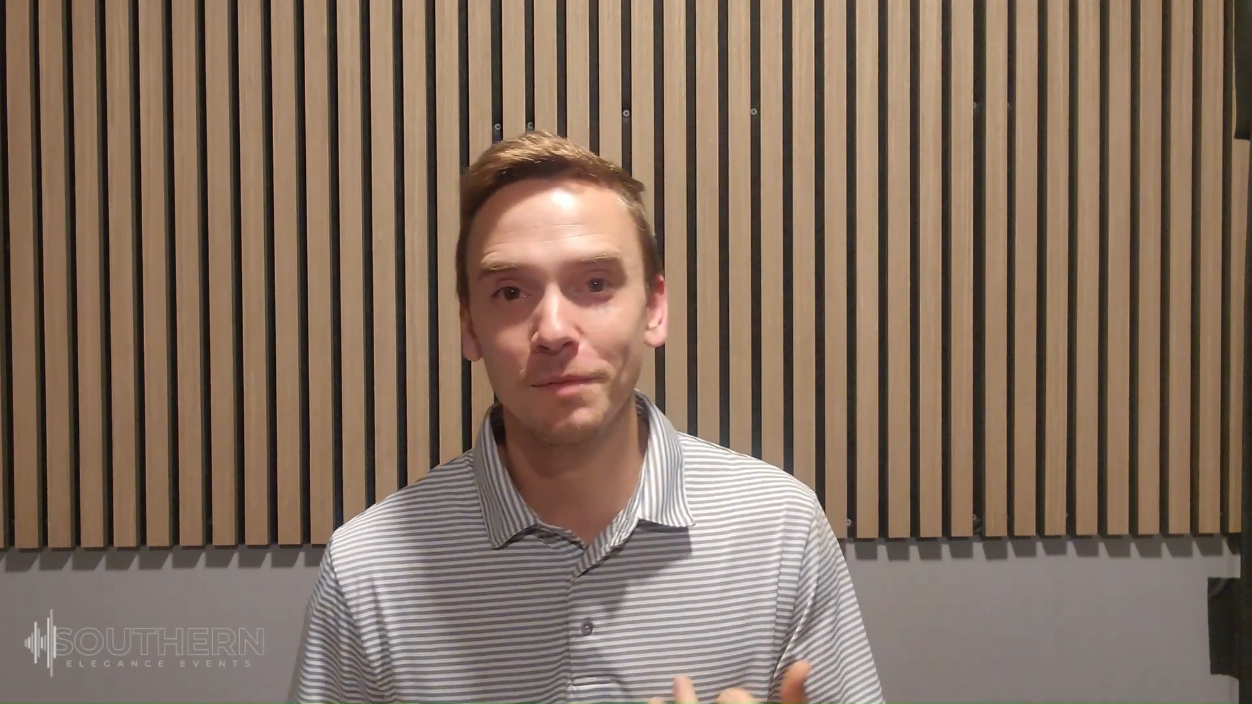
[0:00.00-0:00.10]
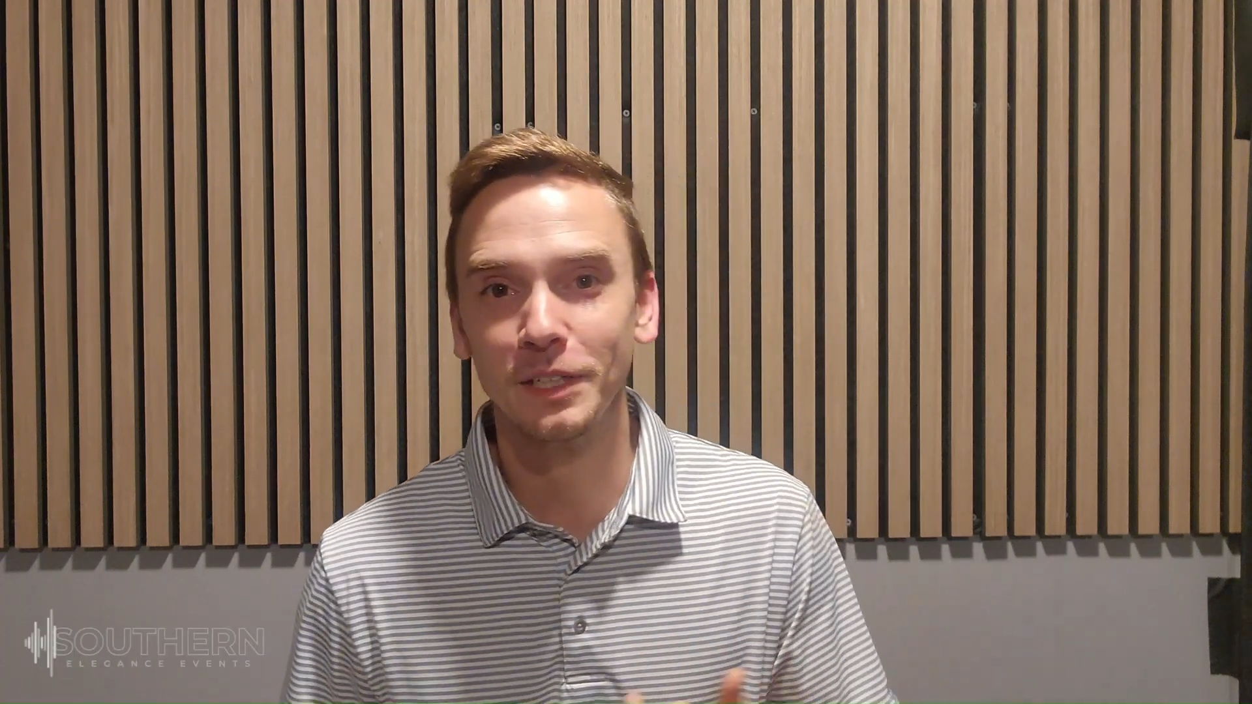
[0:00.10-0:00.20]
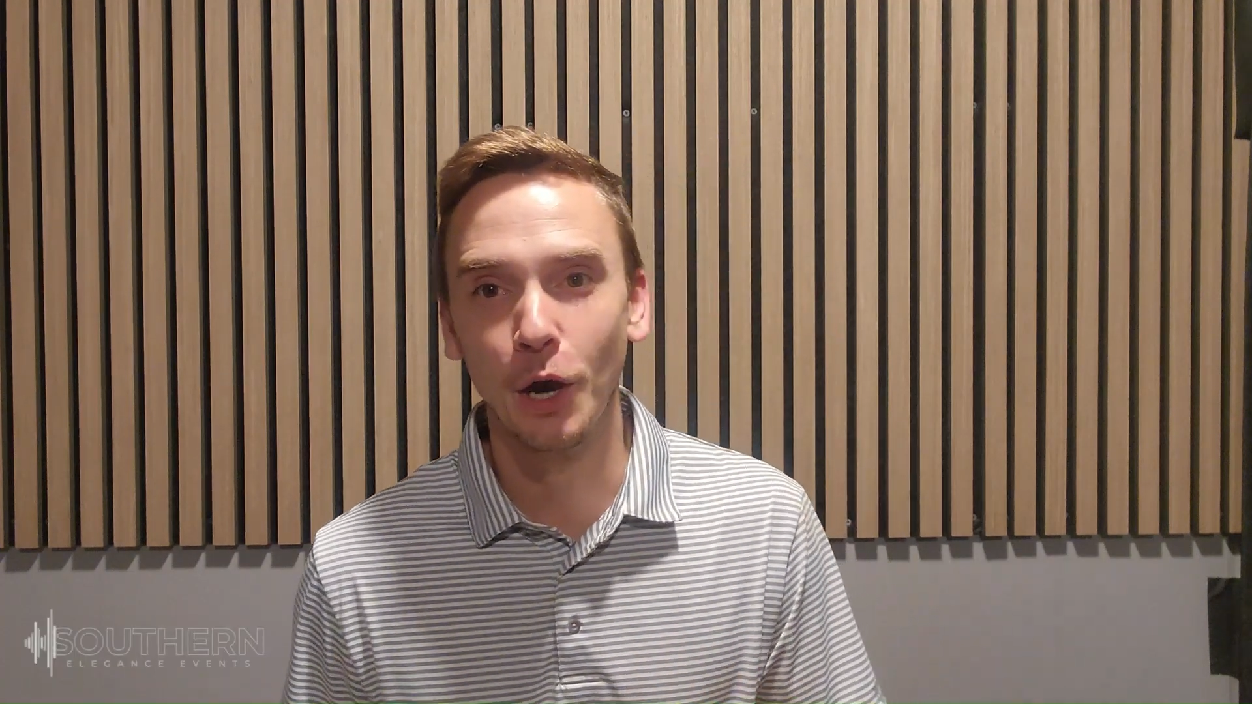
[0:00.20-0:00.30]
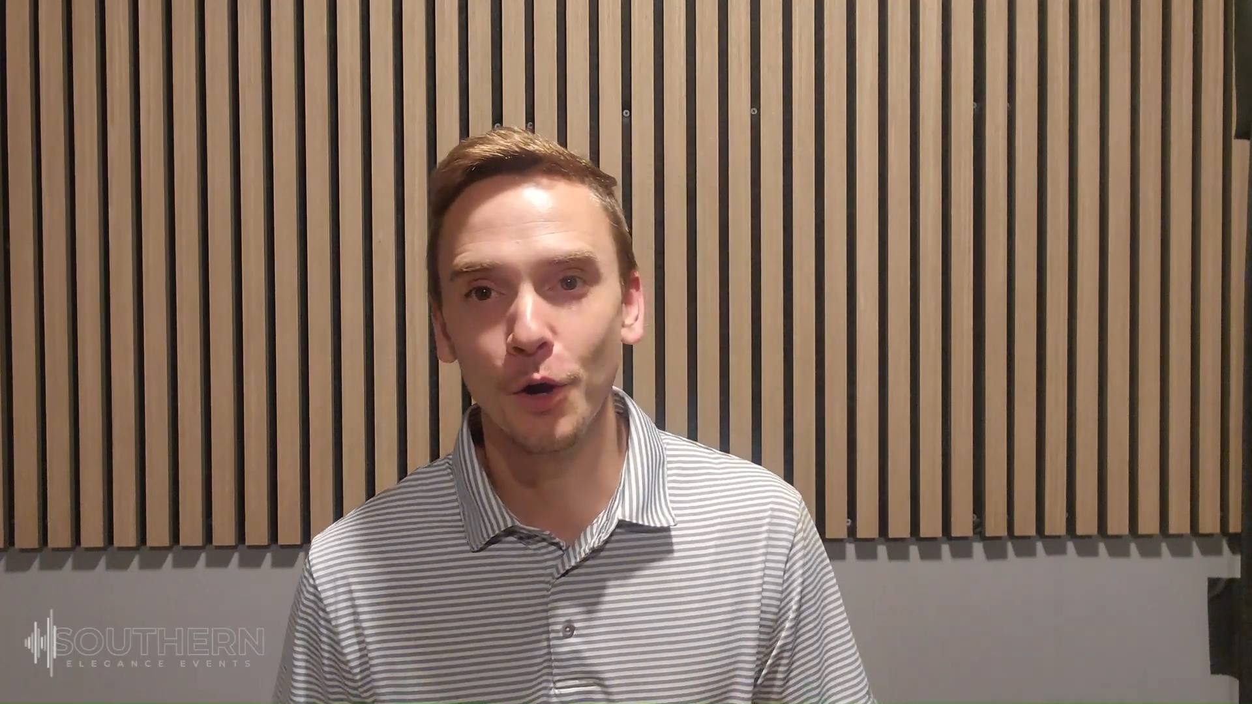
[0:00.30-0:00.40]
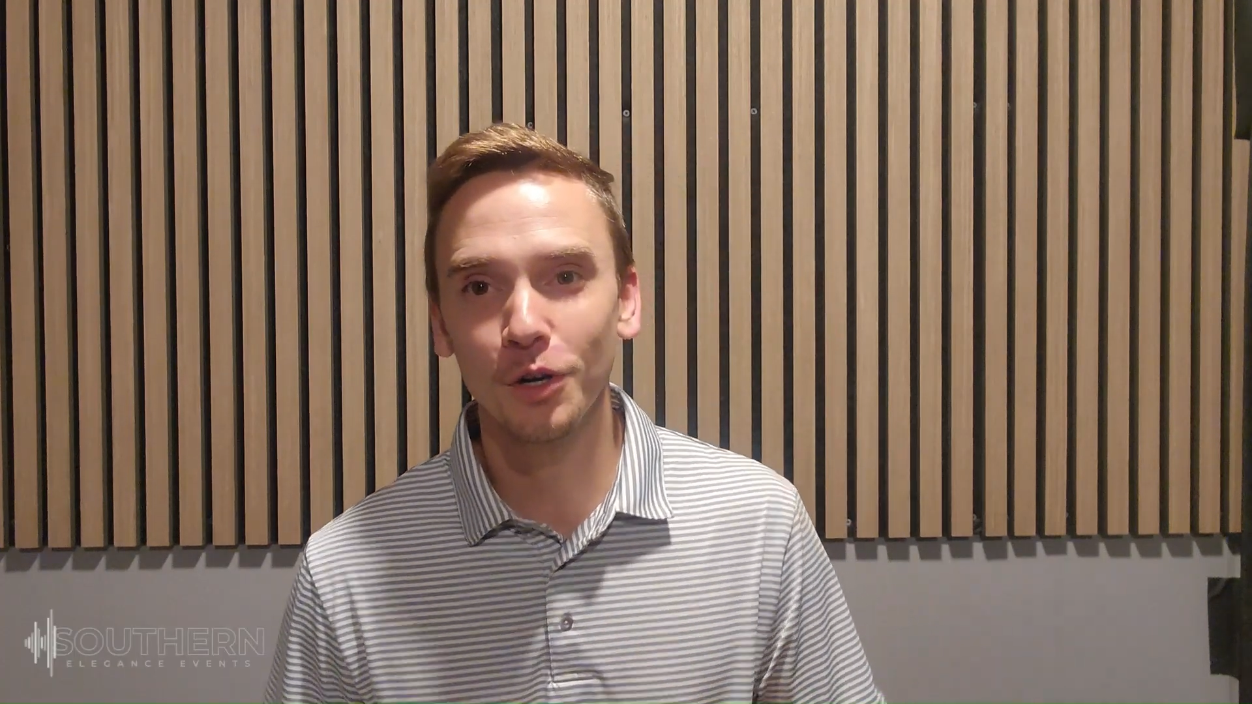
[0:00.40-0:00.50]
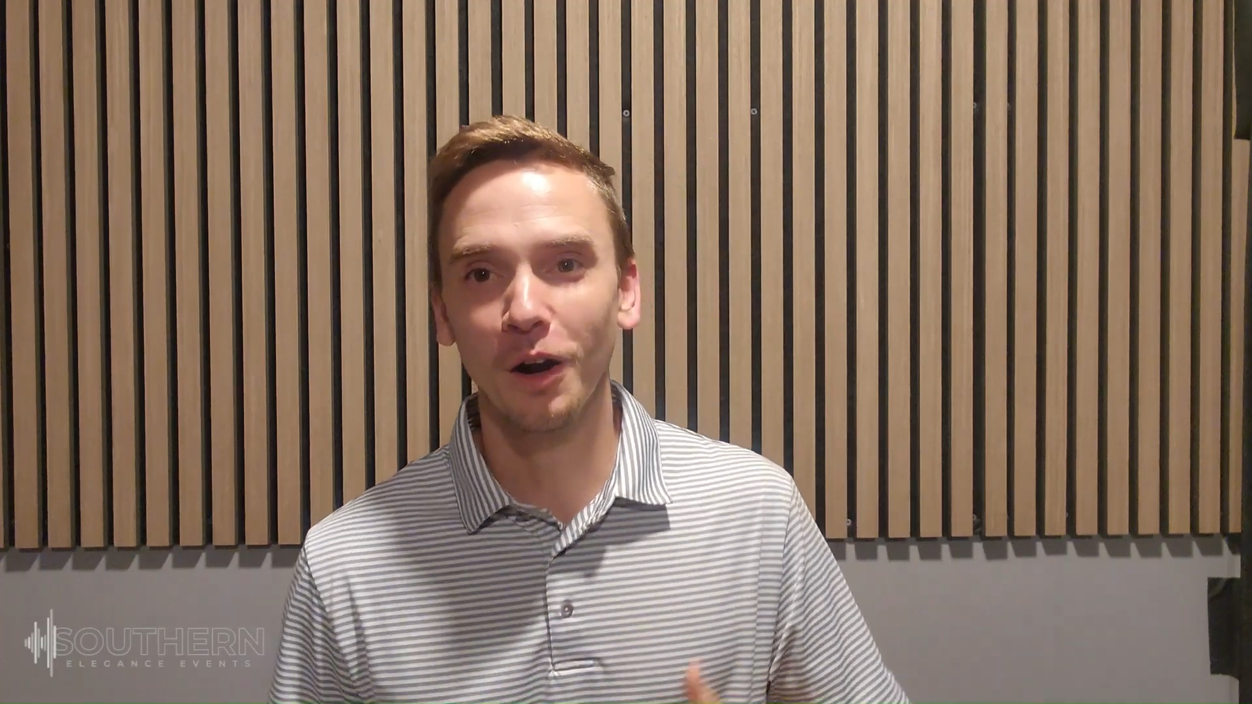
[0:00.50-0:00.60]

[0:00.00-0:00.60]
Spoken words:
the owner